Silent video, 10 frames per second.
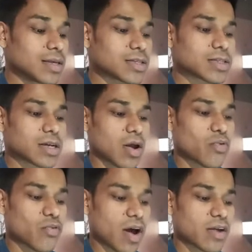this
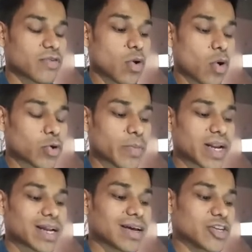crowdfire will
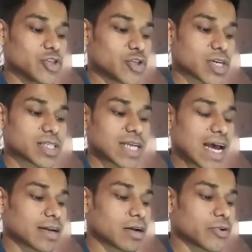automatically adjust
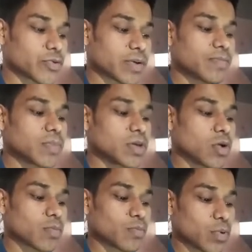and trim the,
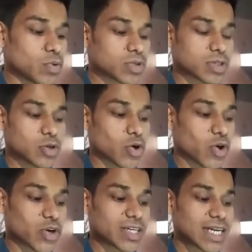your posts your
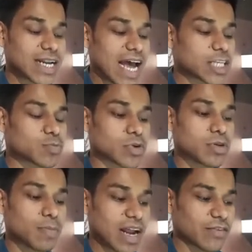content as per
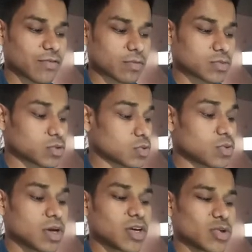the platform so
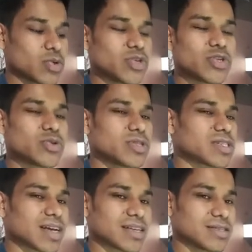you don't need to
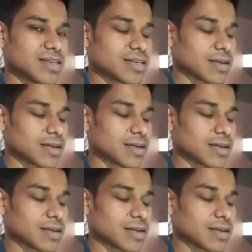just as